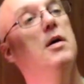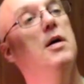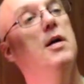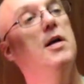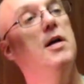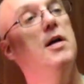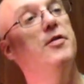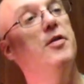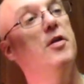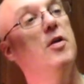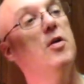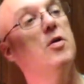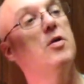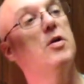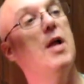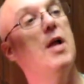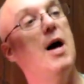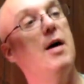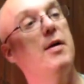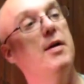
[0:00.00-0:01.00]
It is a little
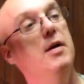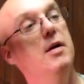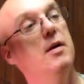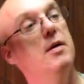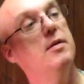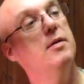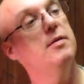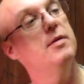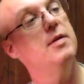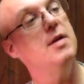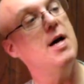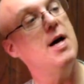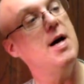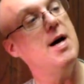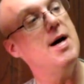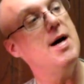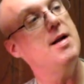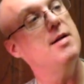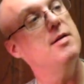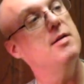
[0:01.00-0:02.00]
cloudy.
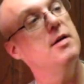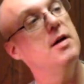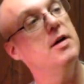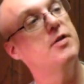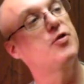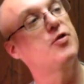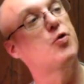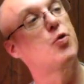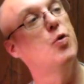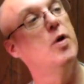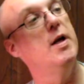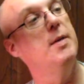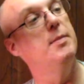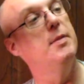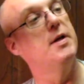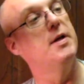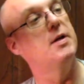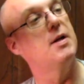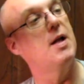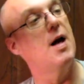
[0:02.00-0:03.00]
Not
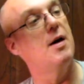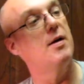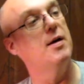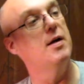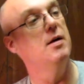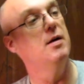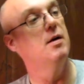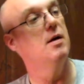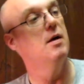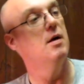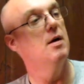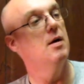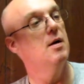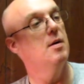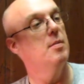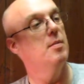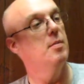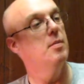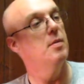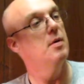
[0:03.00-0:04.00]
extremely cloudy.
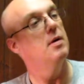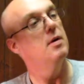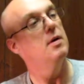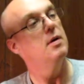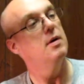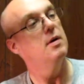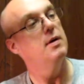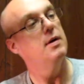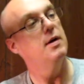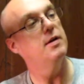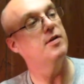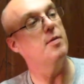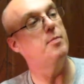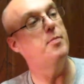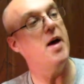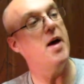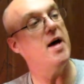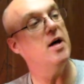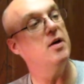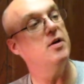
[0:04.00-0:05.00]
It's a
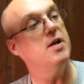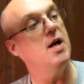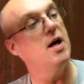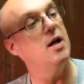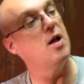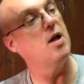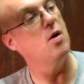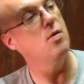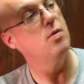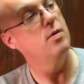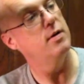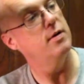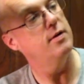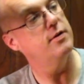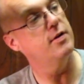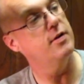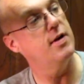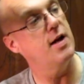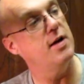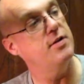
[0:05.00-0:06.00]
pale yellow.
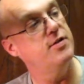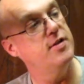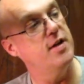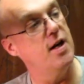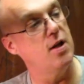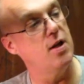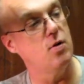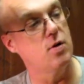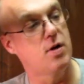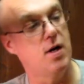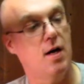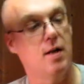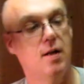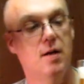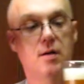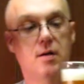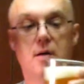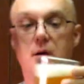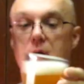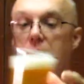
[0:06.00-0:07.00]
It's a nice yellow
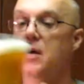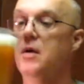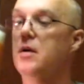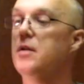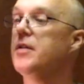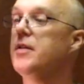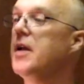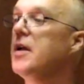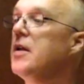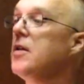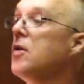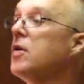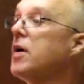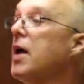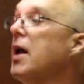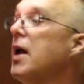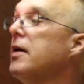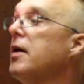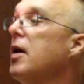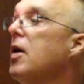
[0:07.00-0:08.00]
color. Take a look
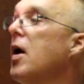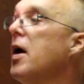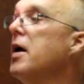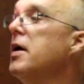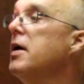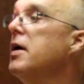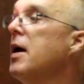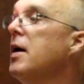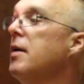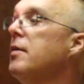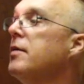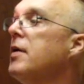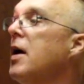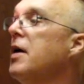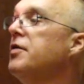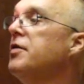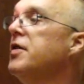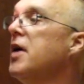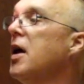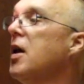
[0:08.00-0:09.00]
at it in the light. Yeah,
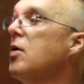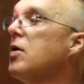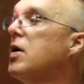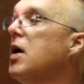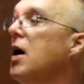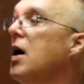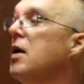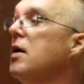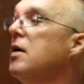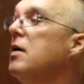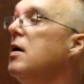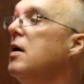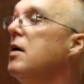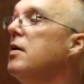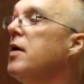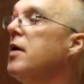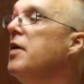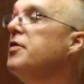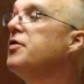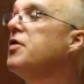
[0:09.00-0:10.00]
nice yellow color.
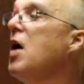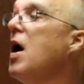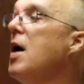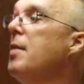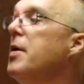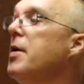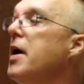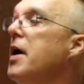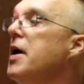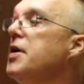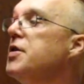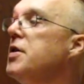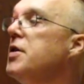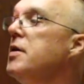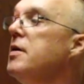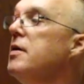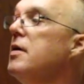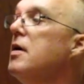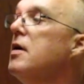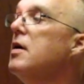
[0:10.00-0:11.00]
Nice carbonation.
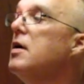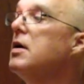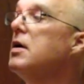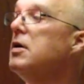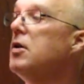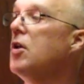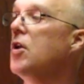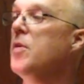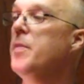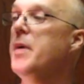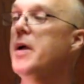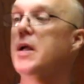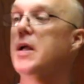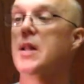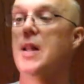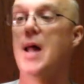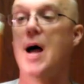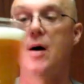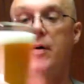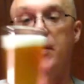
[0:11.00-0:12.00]
A little bit
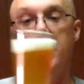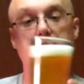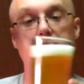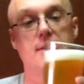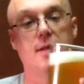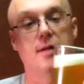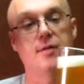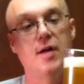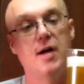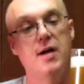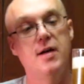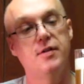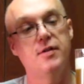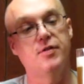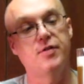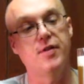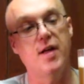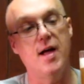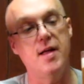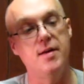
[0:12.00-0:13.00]
cloudy, as I had
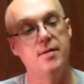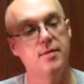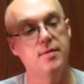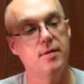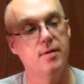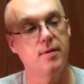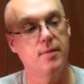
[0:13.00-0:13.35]
said.